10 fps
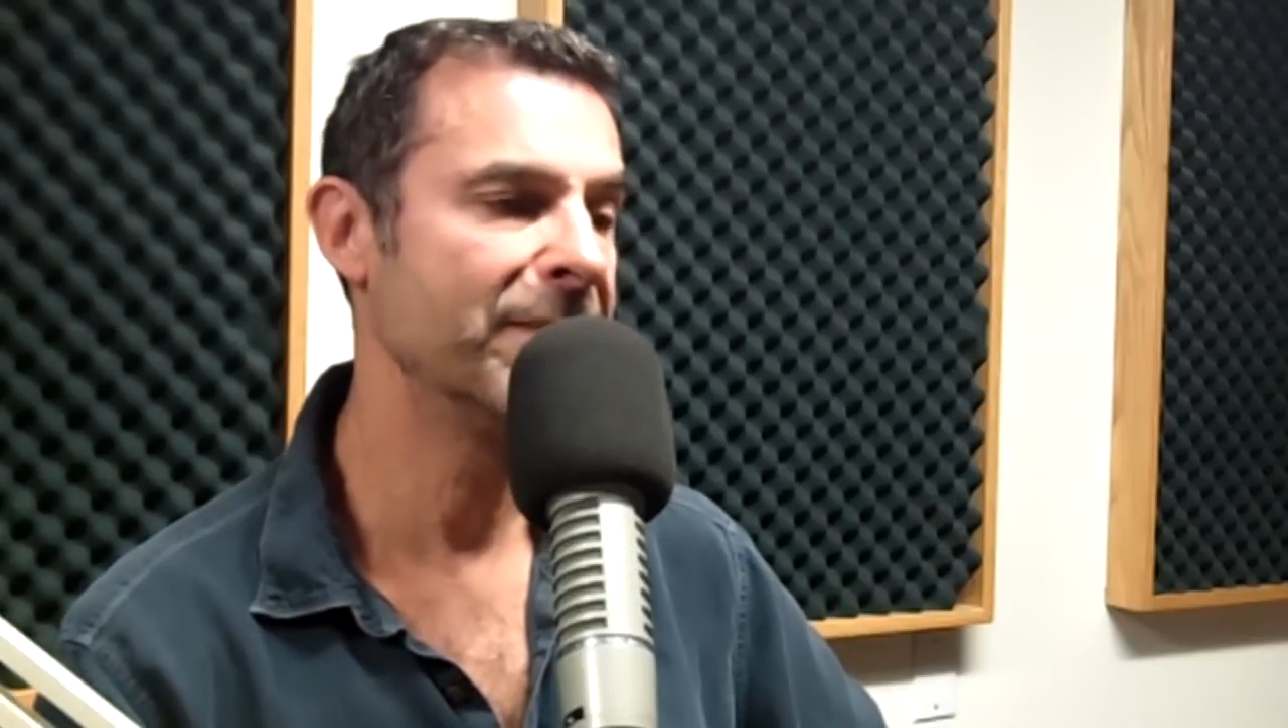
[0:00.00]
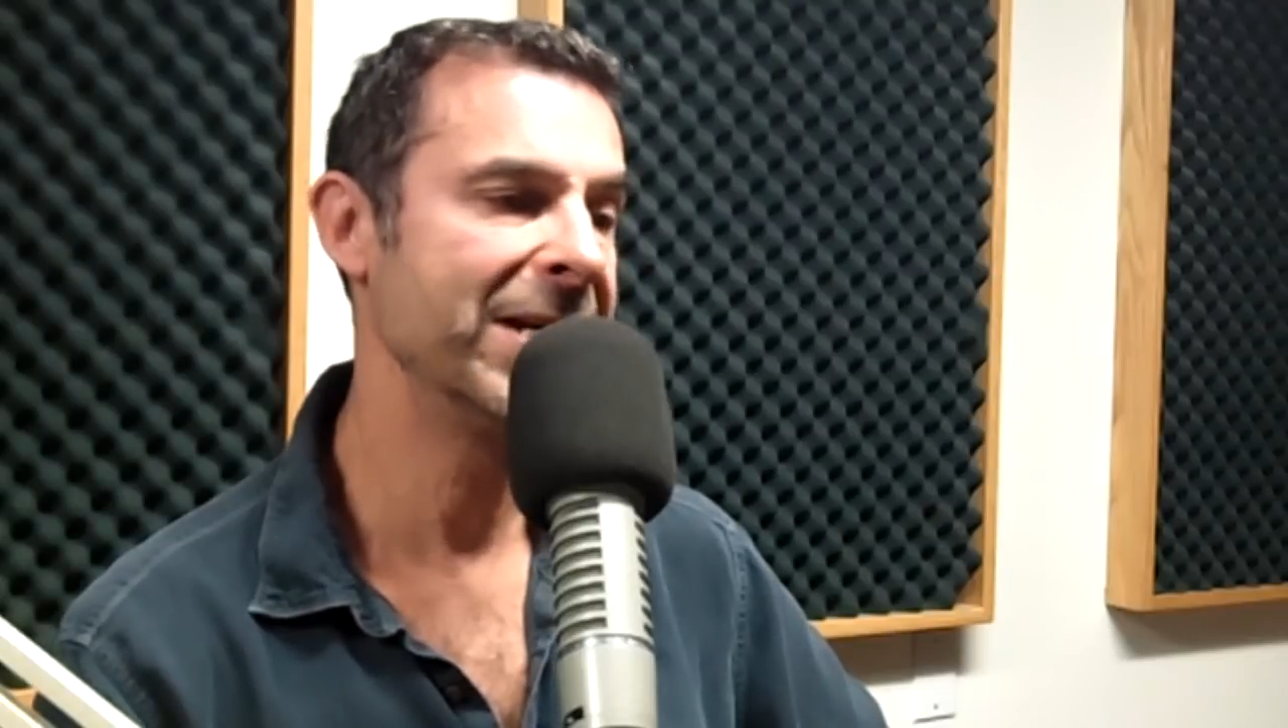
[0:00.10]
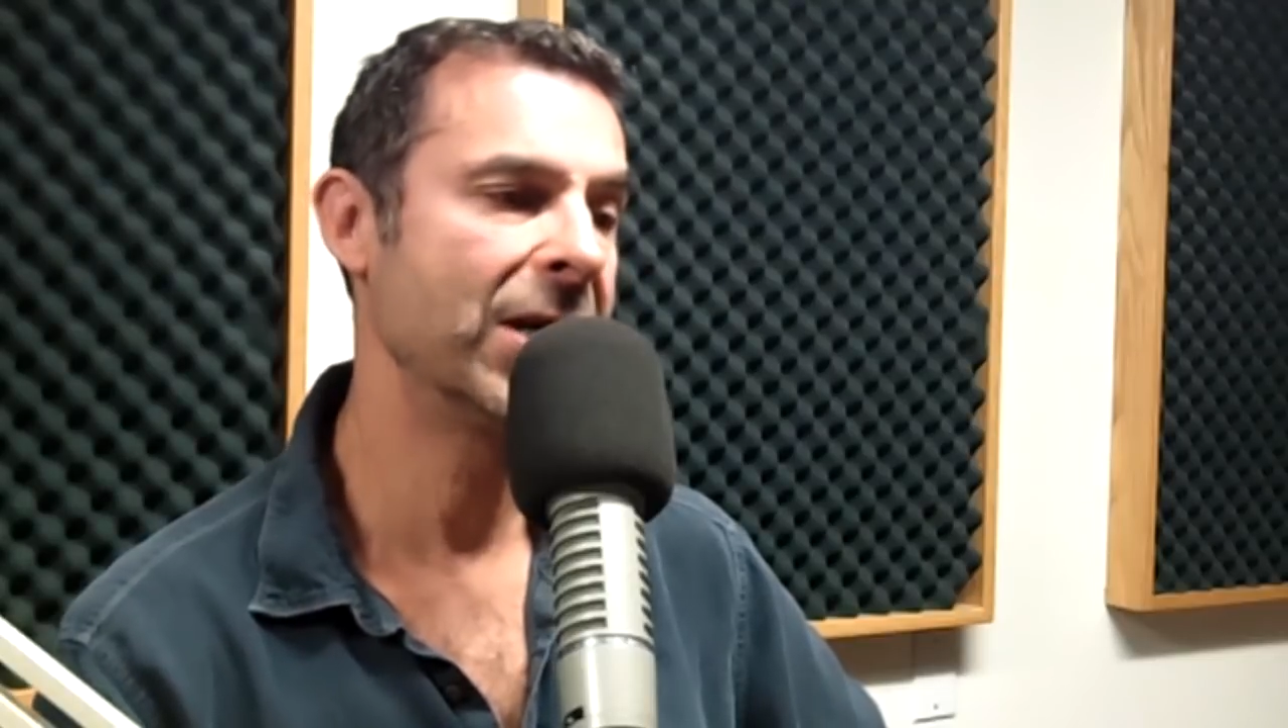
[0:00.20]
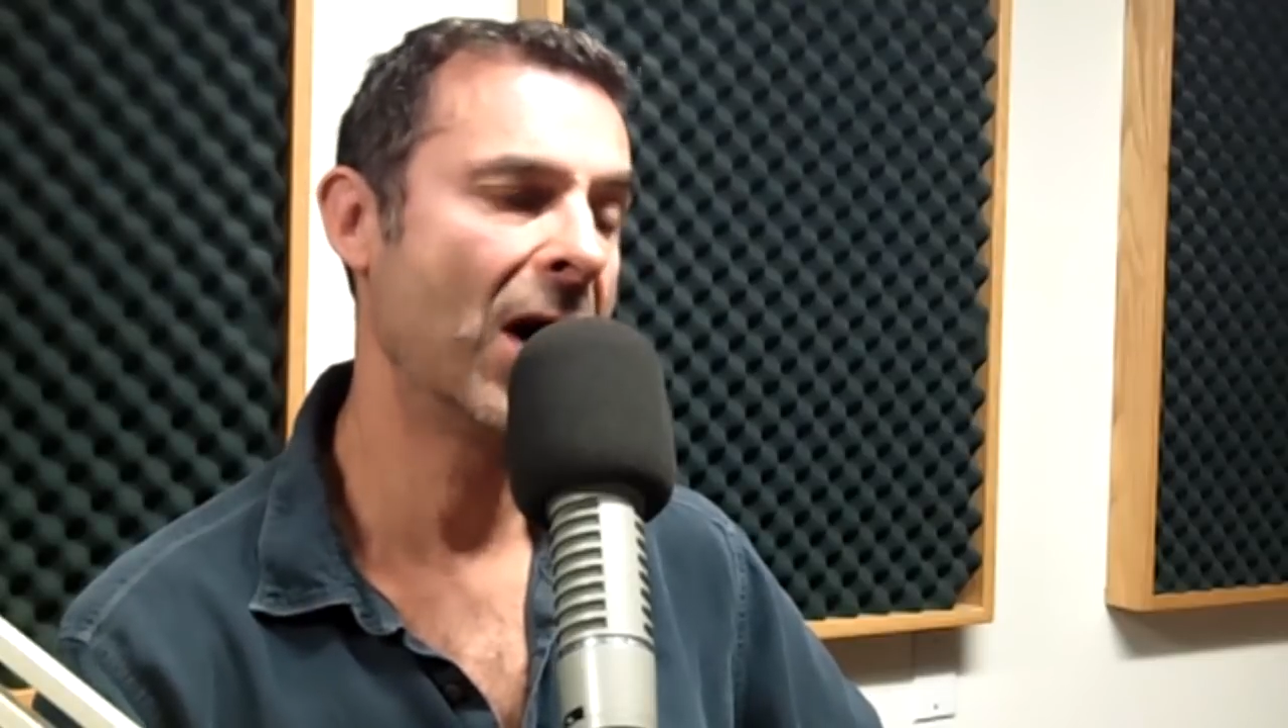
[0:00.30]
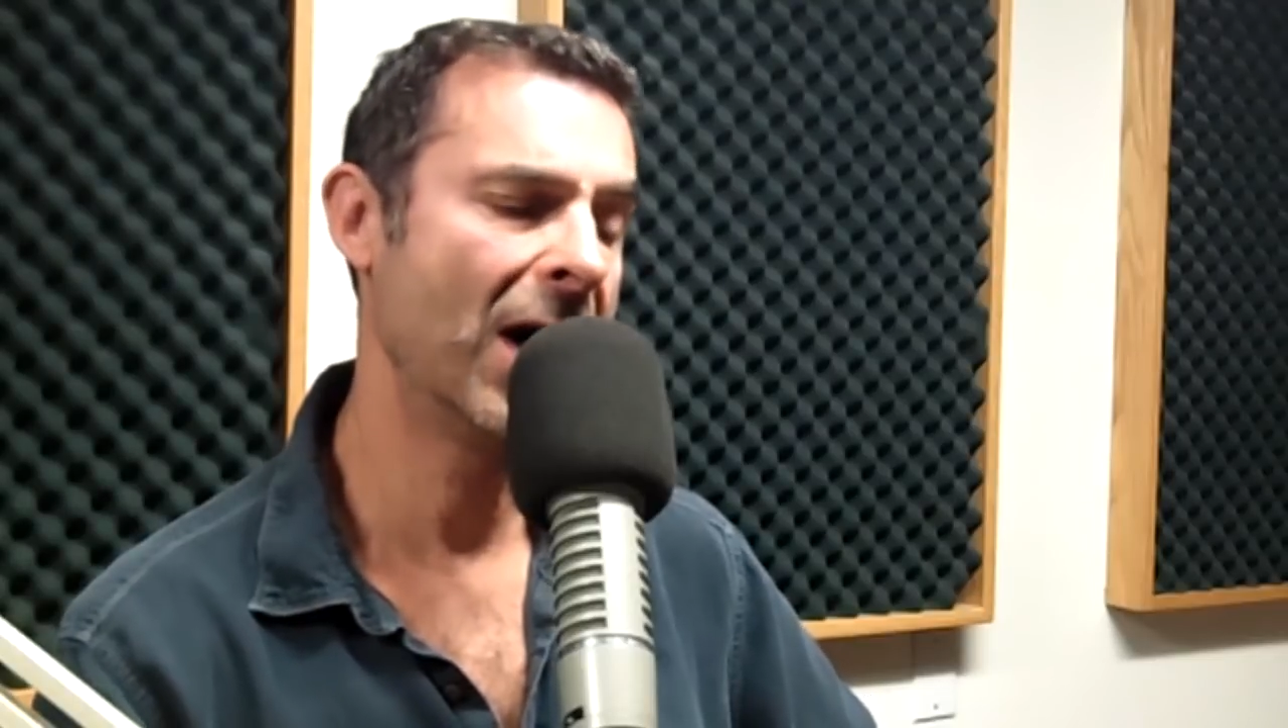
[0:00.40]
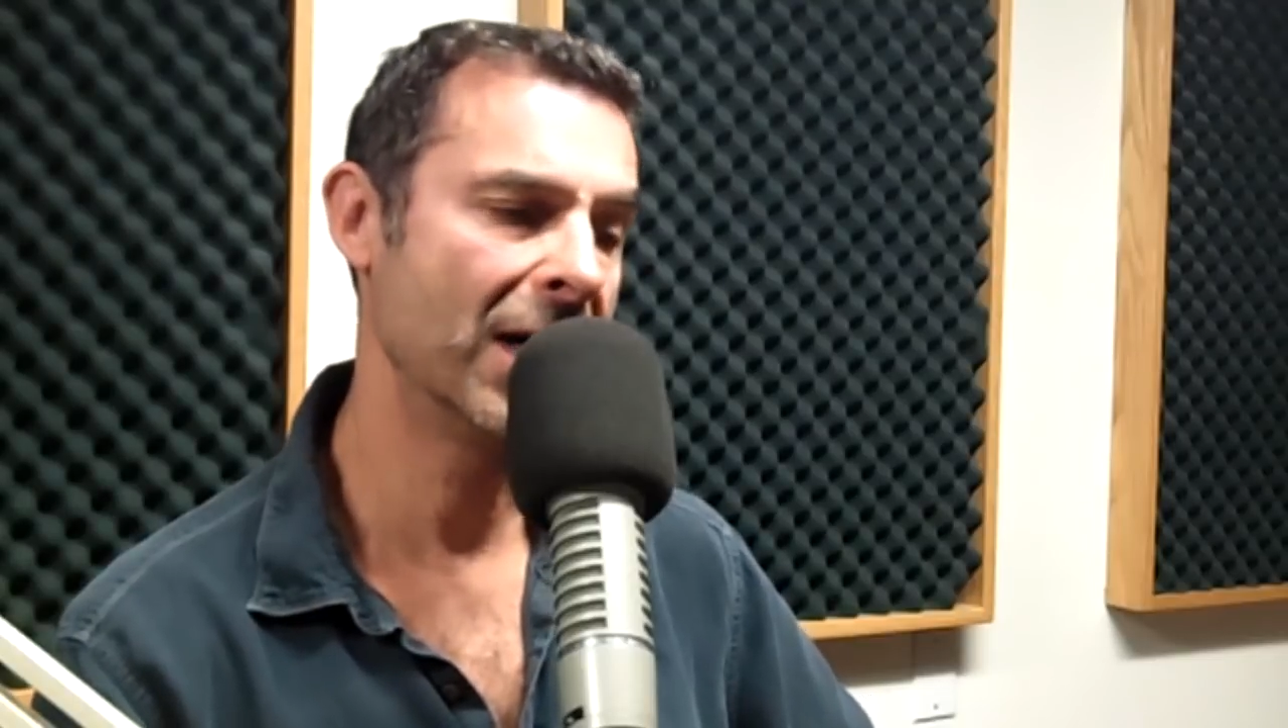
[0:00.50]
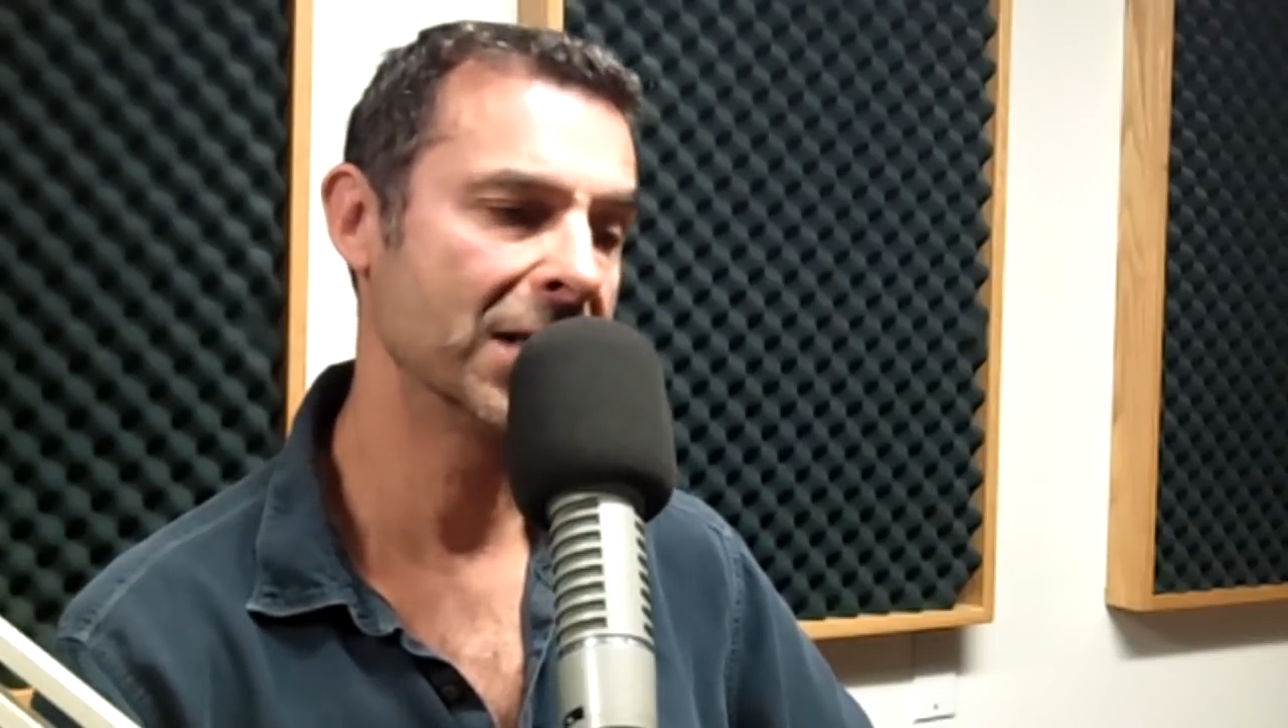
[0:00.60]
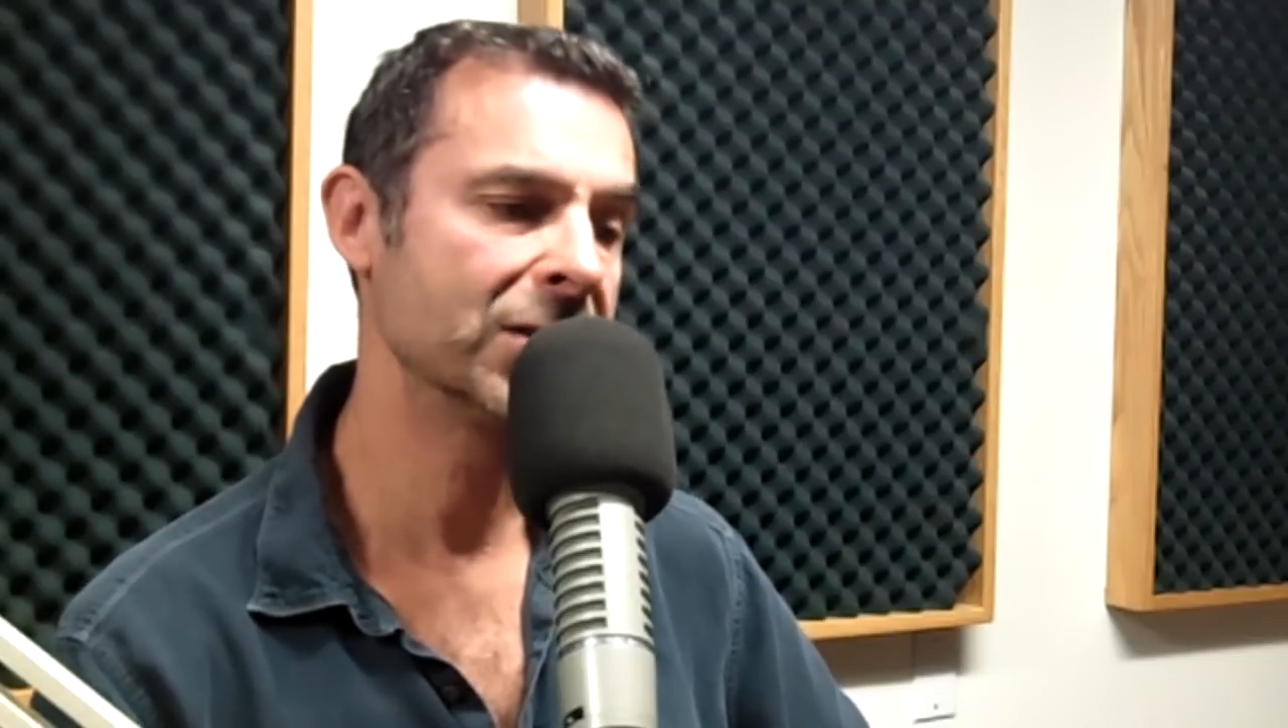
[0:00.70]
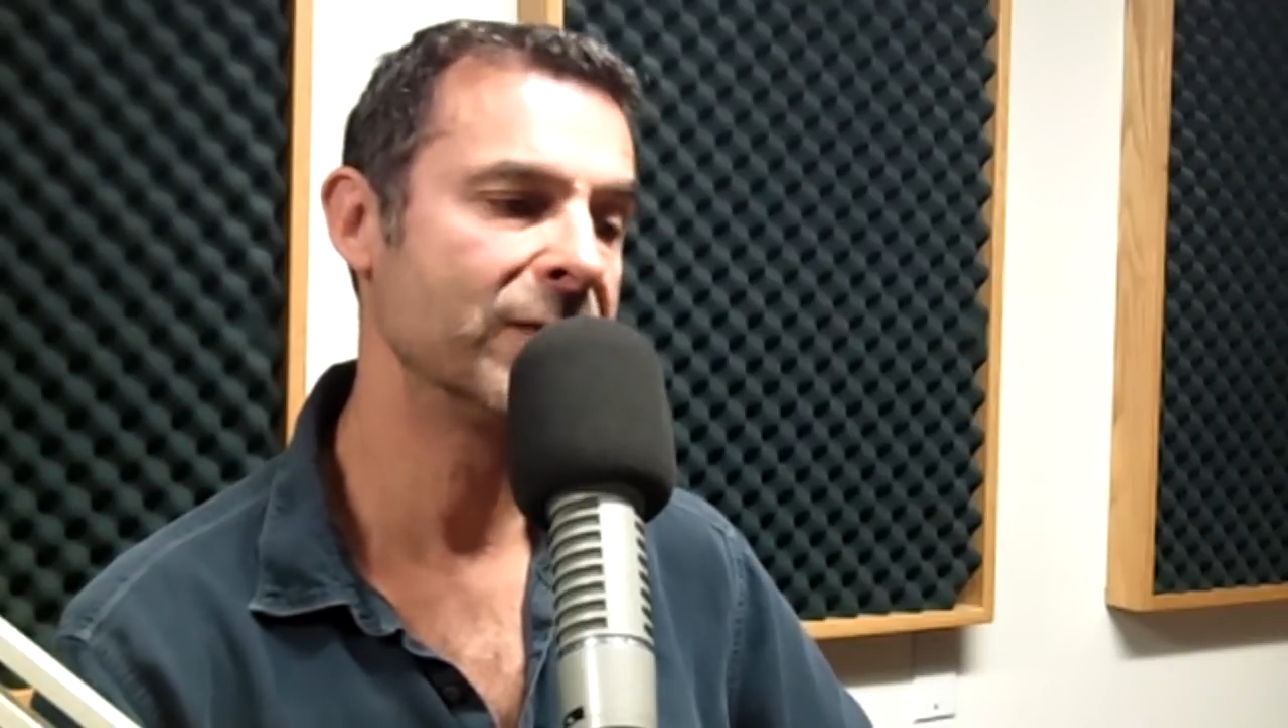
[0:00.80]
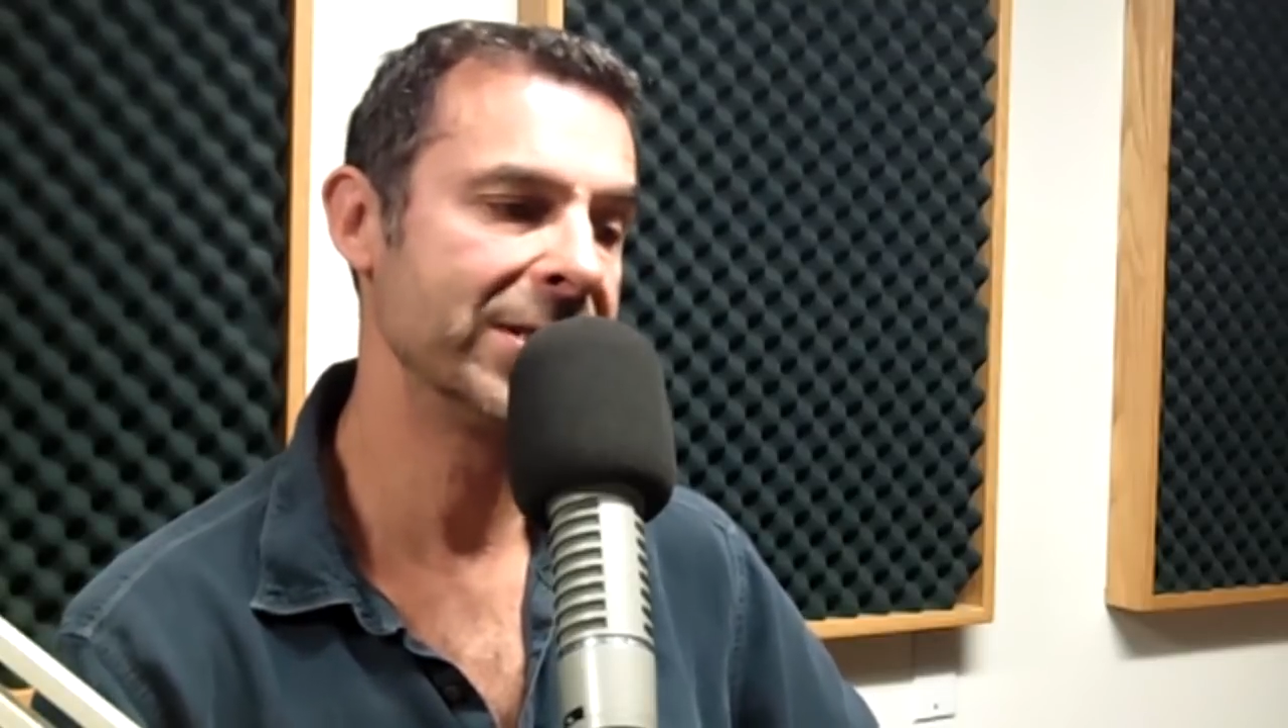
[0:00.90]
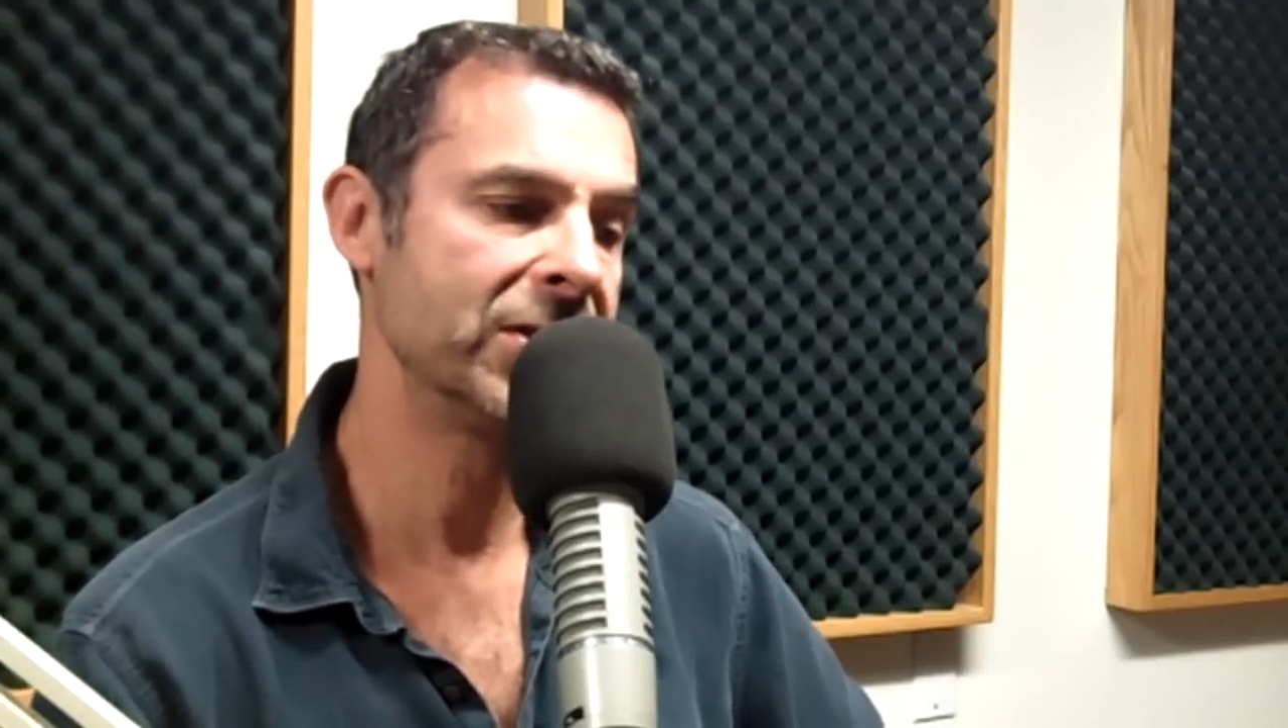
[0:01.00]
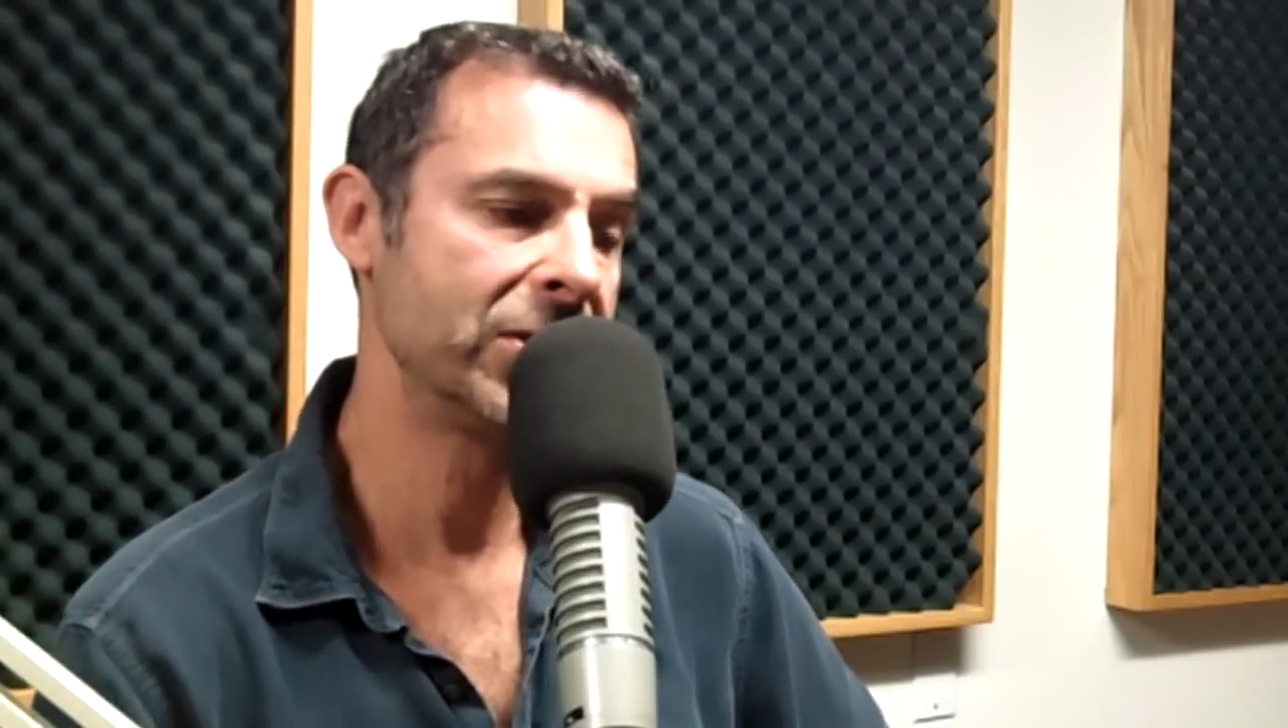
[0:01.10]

because we